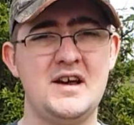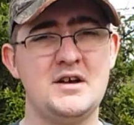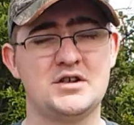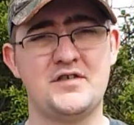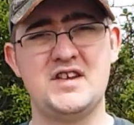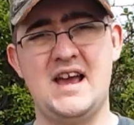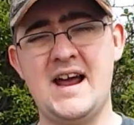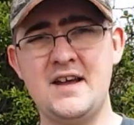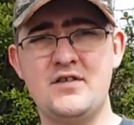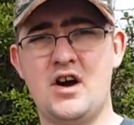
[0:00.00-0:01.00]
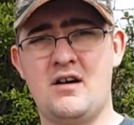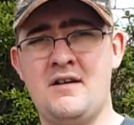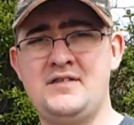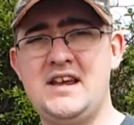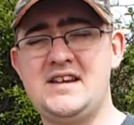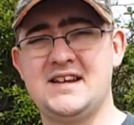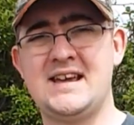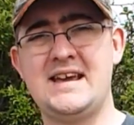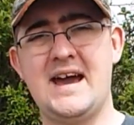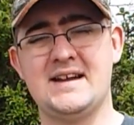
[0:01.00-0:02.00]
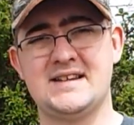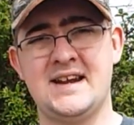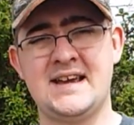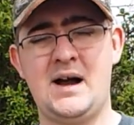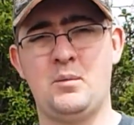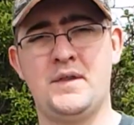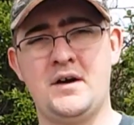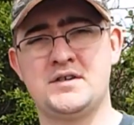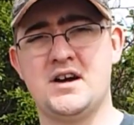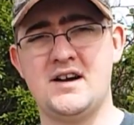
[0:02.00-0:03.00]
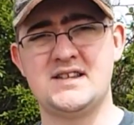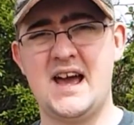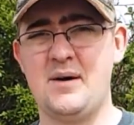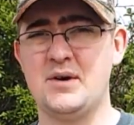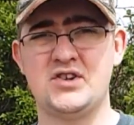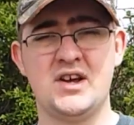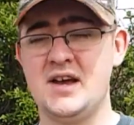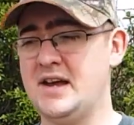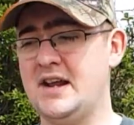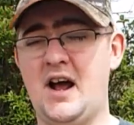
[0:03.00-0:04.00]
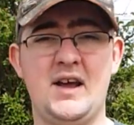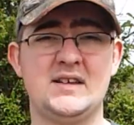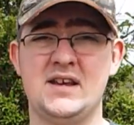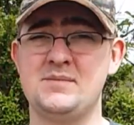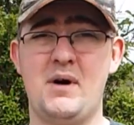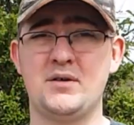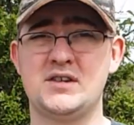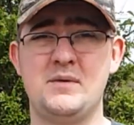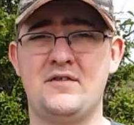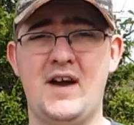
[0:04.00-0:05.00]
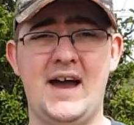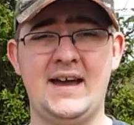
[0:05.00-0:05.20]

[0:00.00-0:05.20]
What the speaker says: So obviously any of your RFDs that can get an account with those guys there, which, you know, is most, to be fair.